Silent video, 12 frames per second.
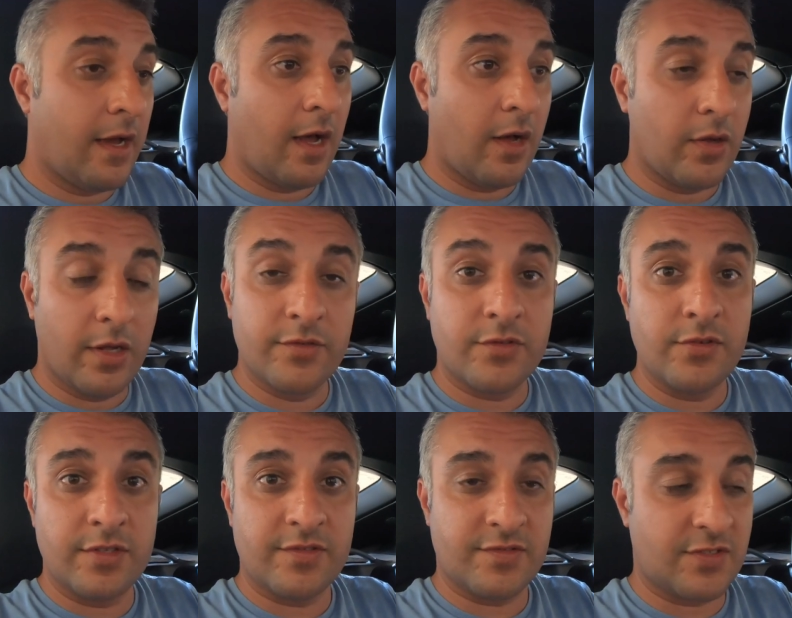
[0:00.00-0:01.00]
I'll do
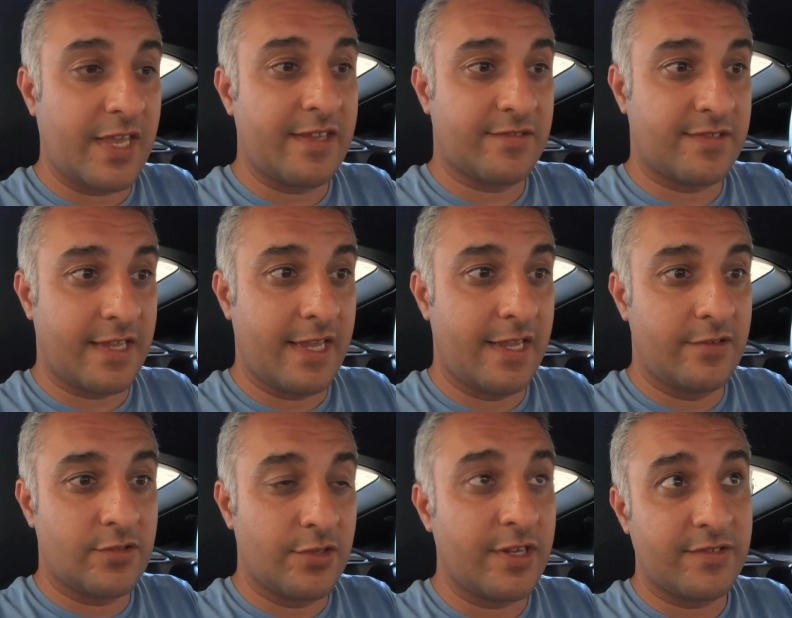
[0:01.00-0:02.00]
this test in
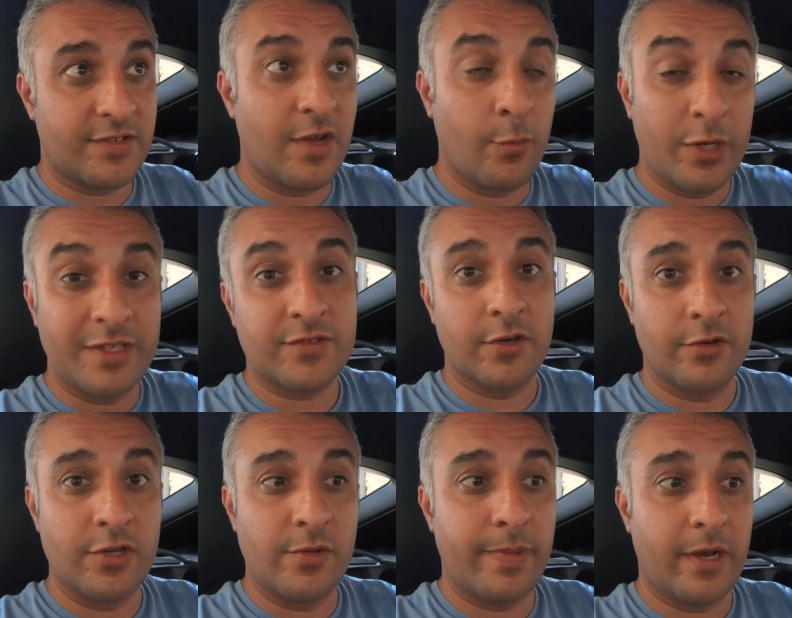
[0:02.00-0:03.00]
2 days time when it's got a
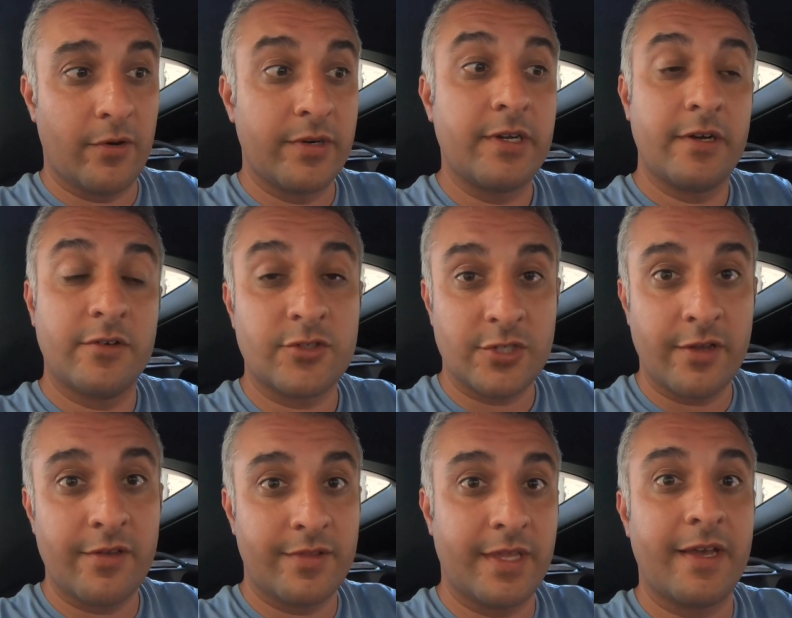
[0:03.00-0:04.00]
new belt on, and I'll show
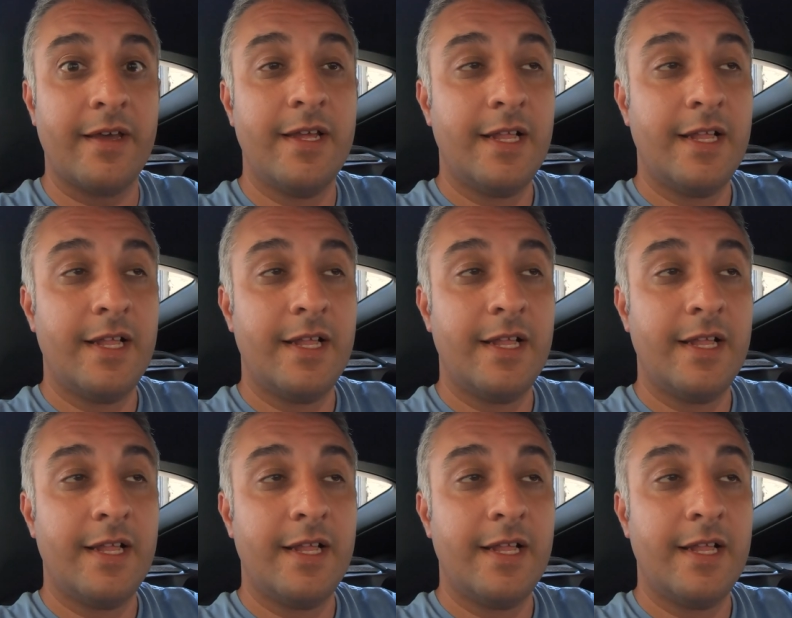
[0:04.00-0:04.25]
you that